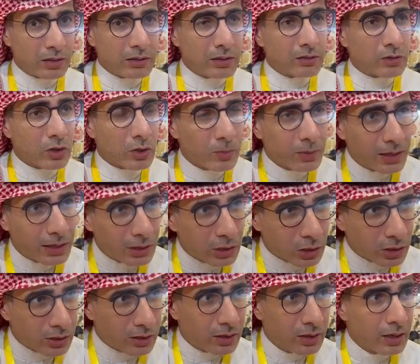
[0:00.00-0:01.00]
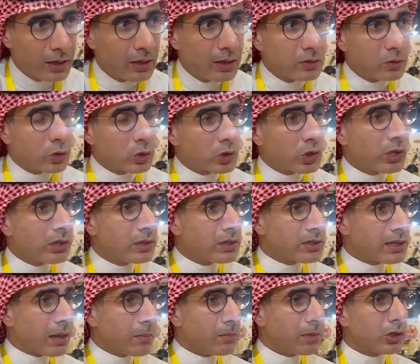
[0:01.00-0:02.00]
determination to turn
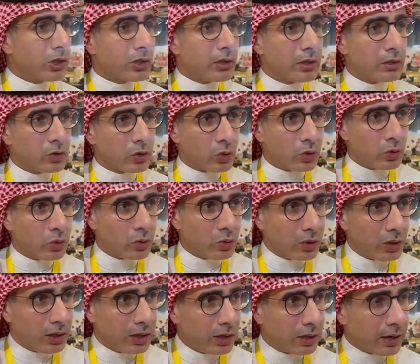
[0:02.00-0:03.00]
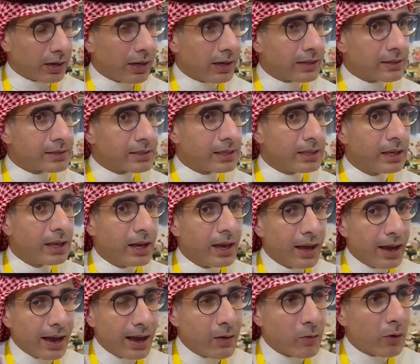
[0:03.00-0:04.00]
this ambition into reality.
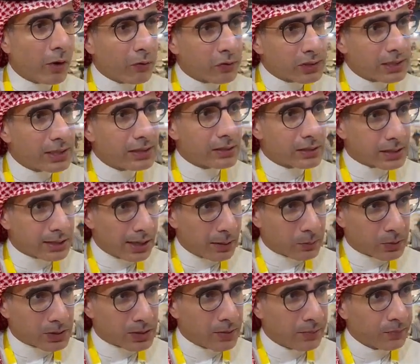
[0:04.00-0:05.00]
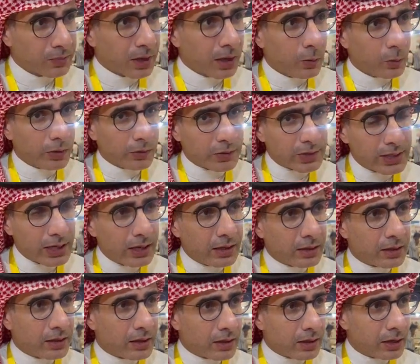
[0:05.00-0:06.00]
And we've seen steps. We've
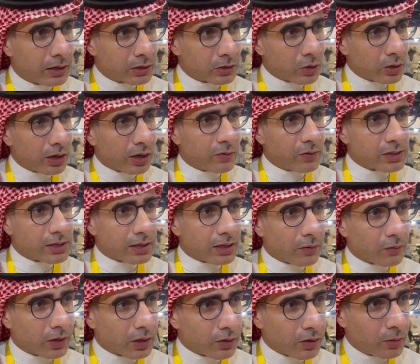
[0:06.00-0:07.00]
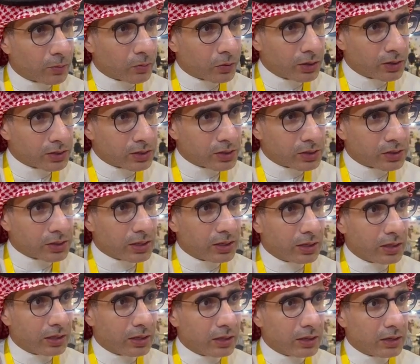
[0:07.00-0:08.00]
seen the historic visit of the Crown Prince
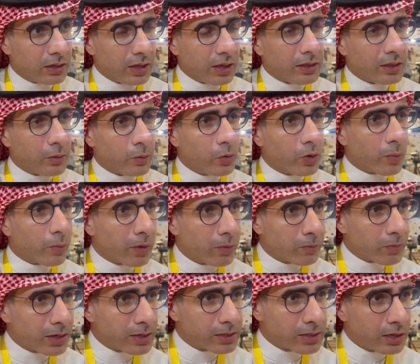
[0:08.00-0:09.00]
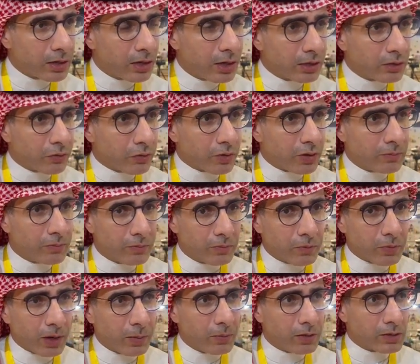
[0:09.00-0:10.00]
and the warm embrace he got
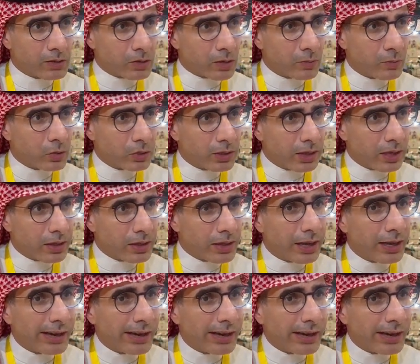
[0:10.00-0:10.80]
from Prime Minister Modi and the